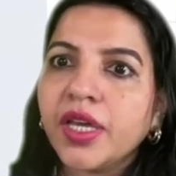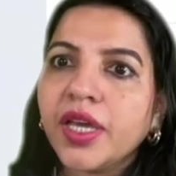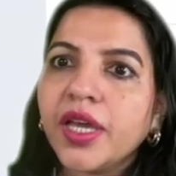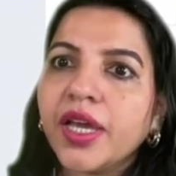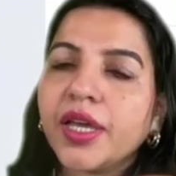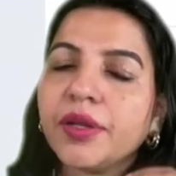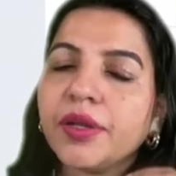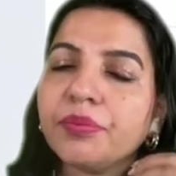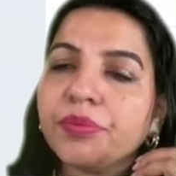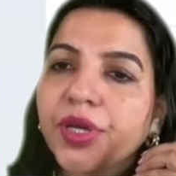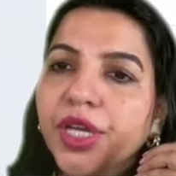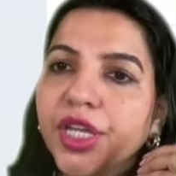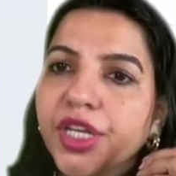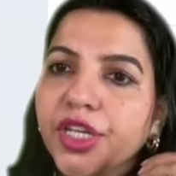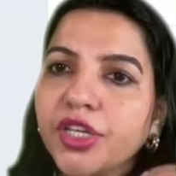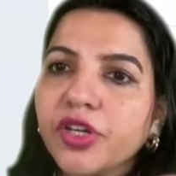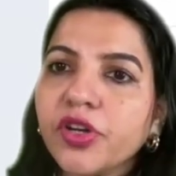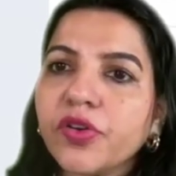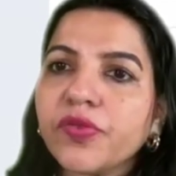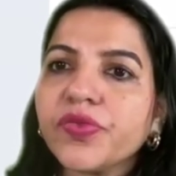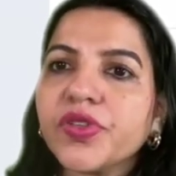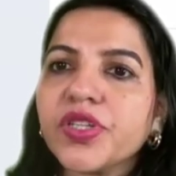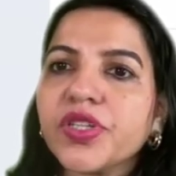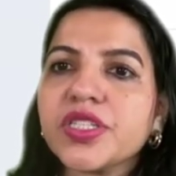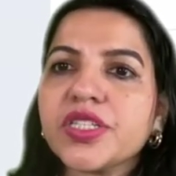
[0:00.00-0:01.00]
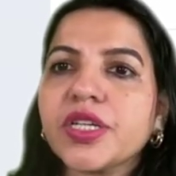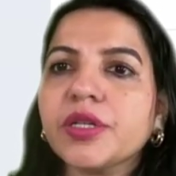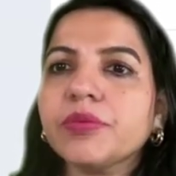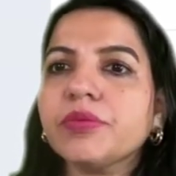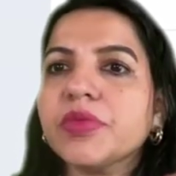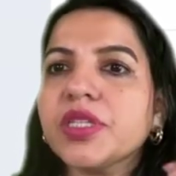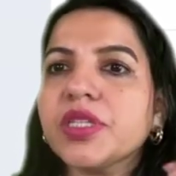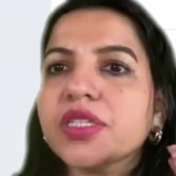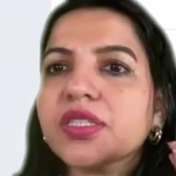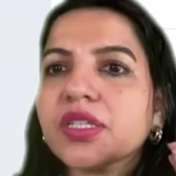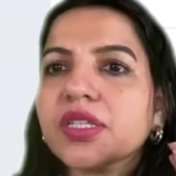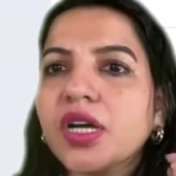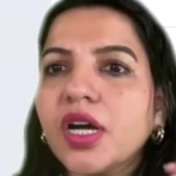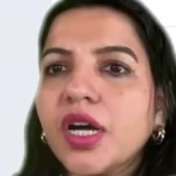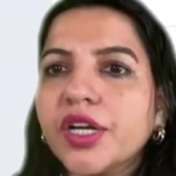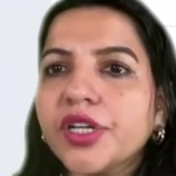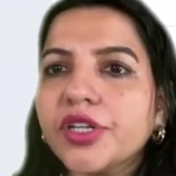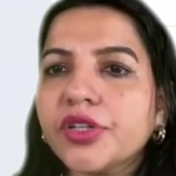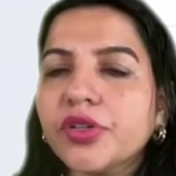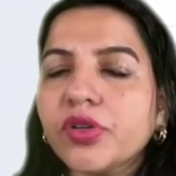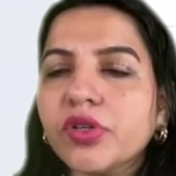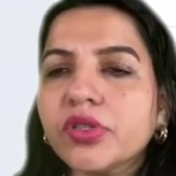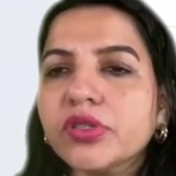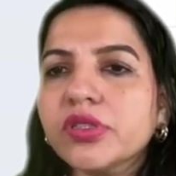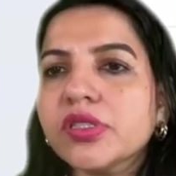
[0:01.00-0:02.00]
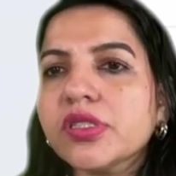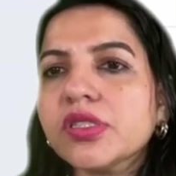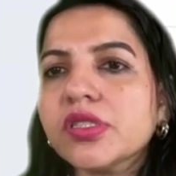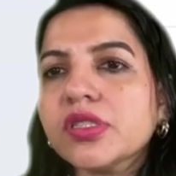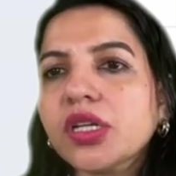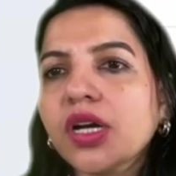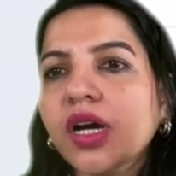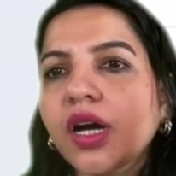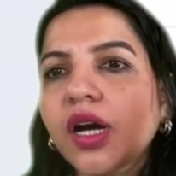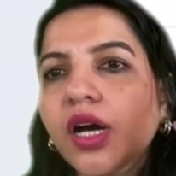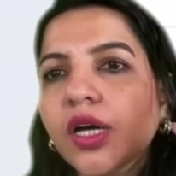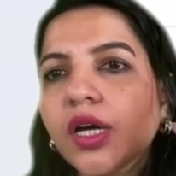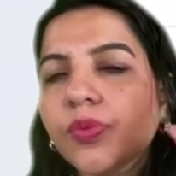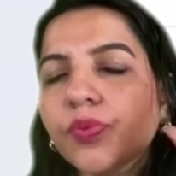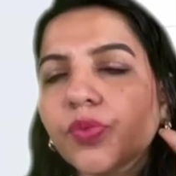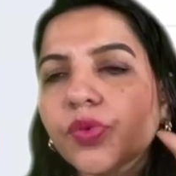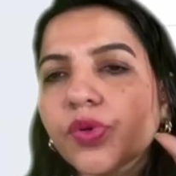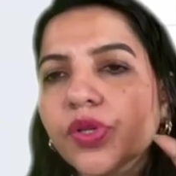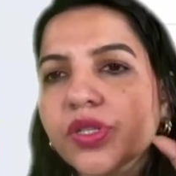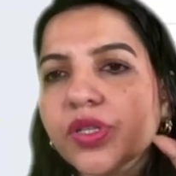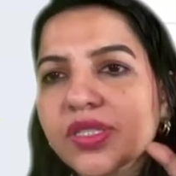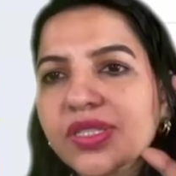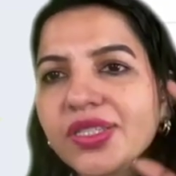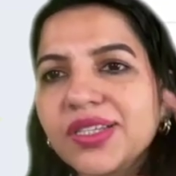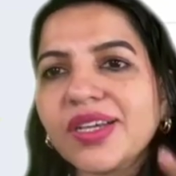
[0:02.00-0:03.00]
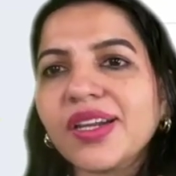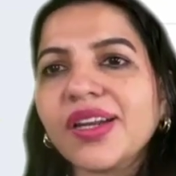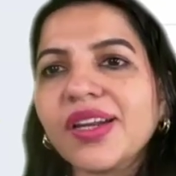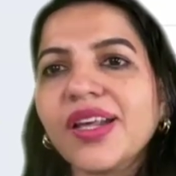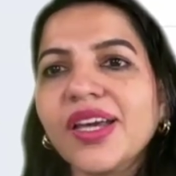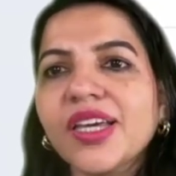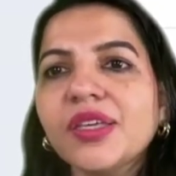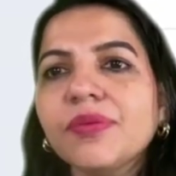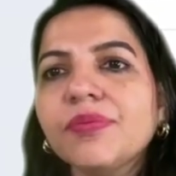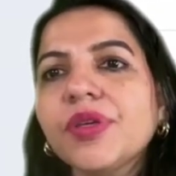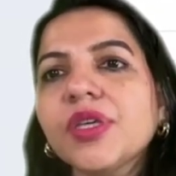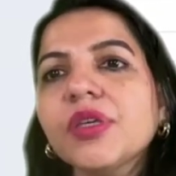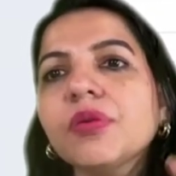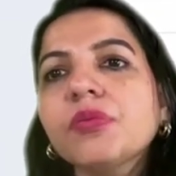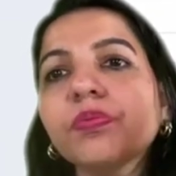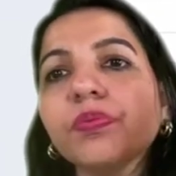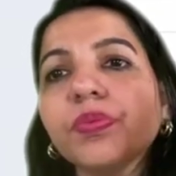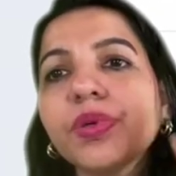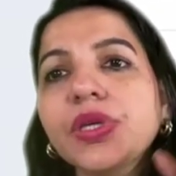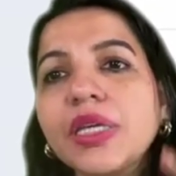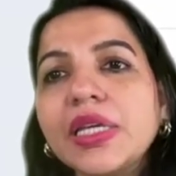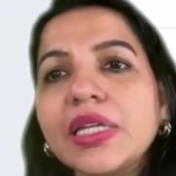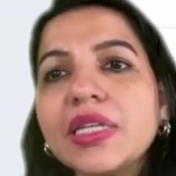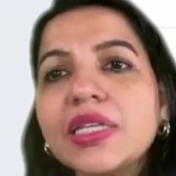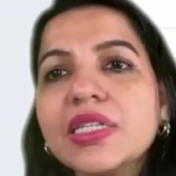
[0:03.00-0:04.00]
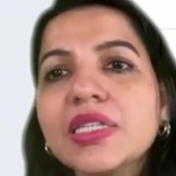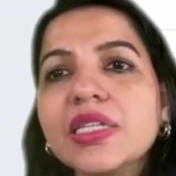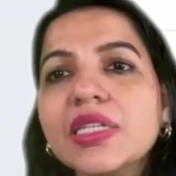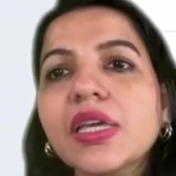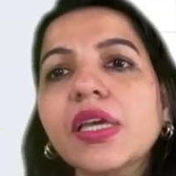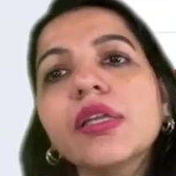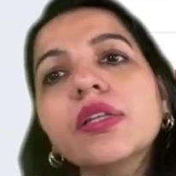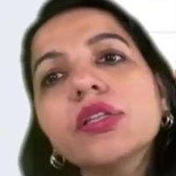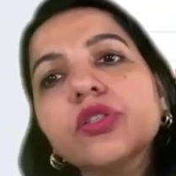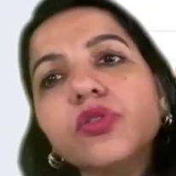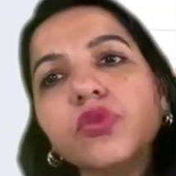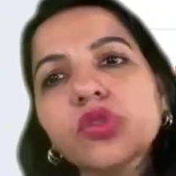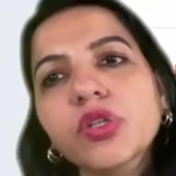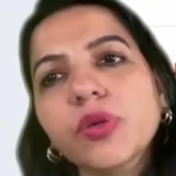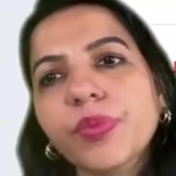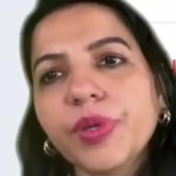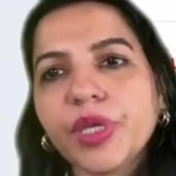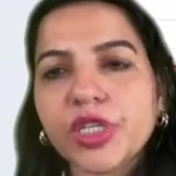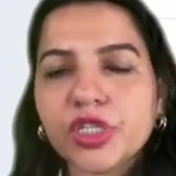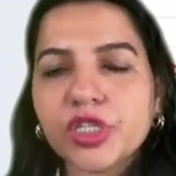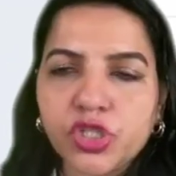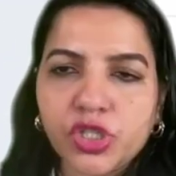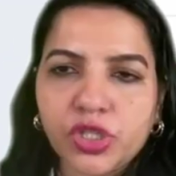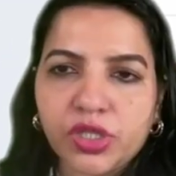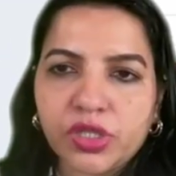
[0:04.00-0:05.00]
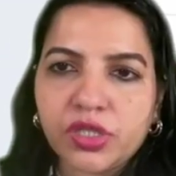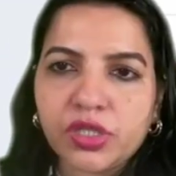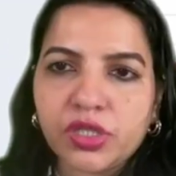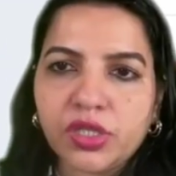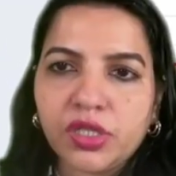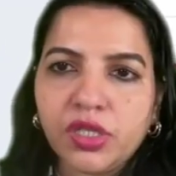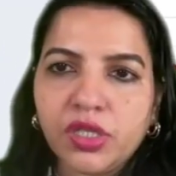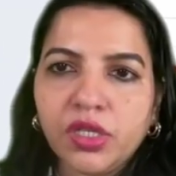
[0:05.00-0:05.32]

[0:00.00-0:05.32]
And many of the time, these cardiologists are prescribing betaine to the patient.